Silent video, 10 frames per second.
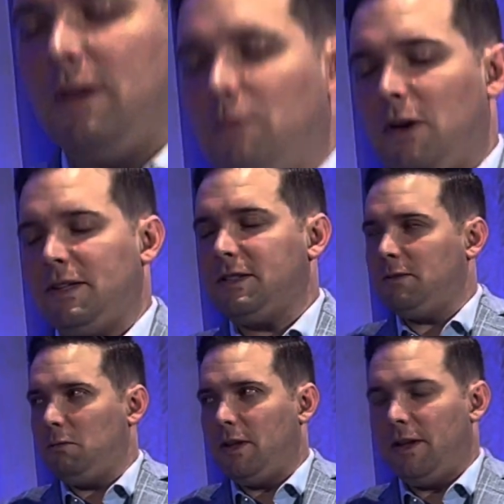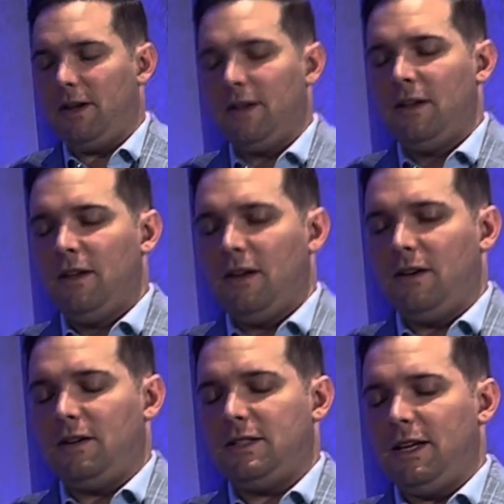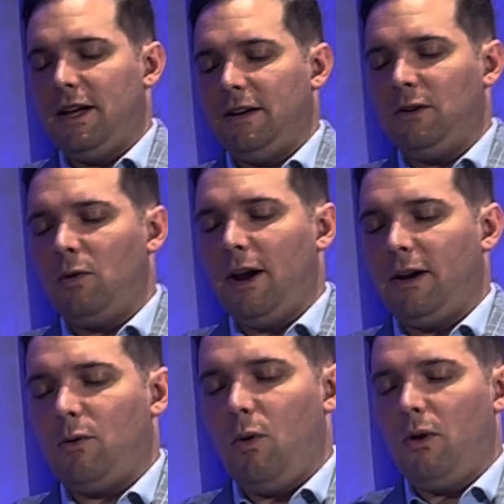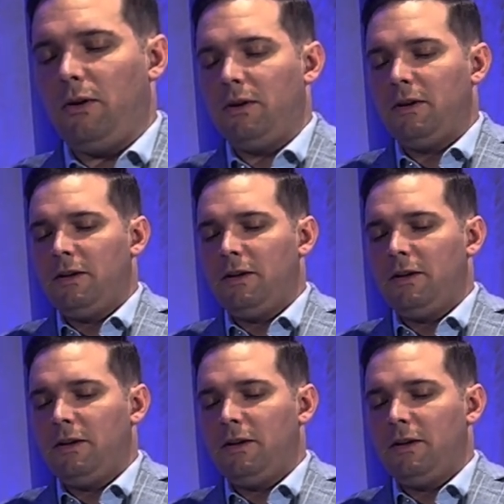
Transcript: thing for us to really understand. You write, quote,